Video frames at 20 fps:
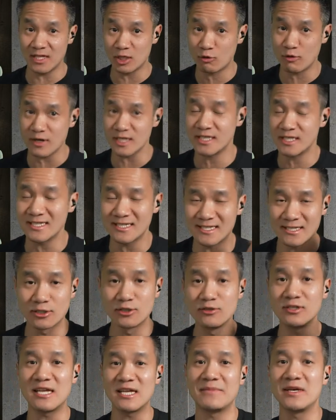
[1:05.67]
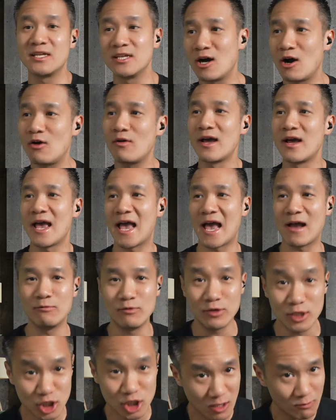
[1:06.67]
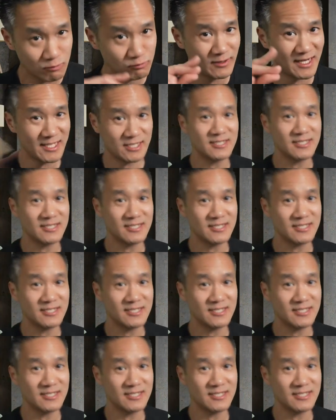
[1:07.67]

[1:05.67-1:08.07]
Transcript: any questions, do let me know and we'll jump right